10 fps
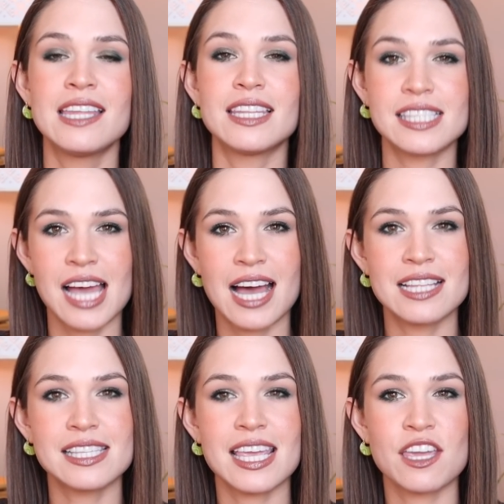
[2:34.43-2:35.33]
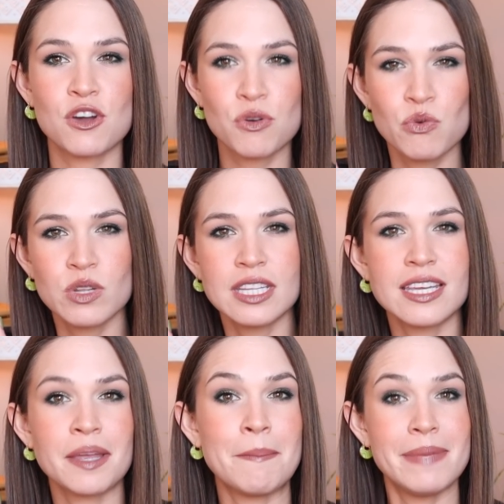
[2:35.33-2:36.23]
This has a
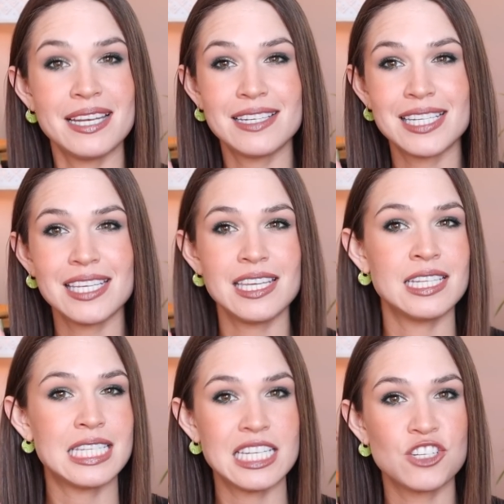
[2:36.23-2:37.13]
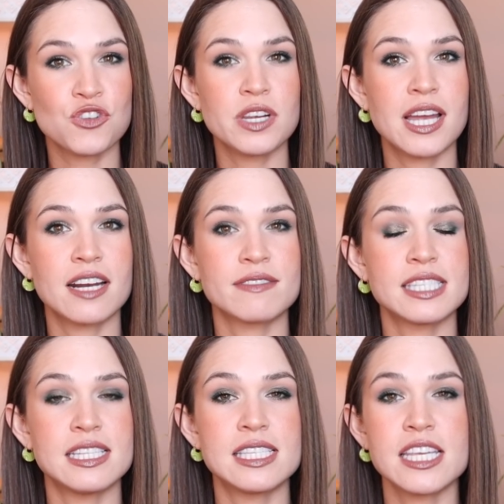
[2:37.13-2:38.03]
cooling, minty tea tree kind of
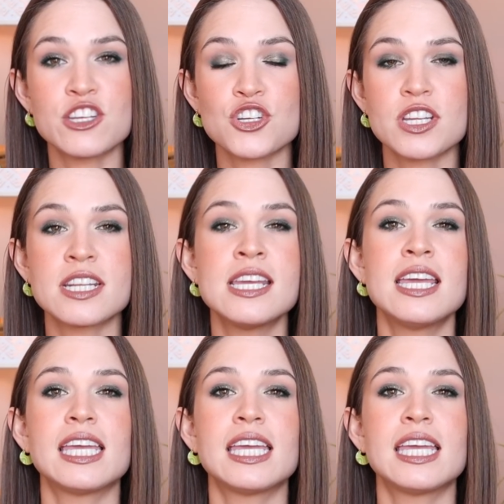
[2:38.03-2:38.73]
sensation.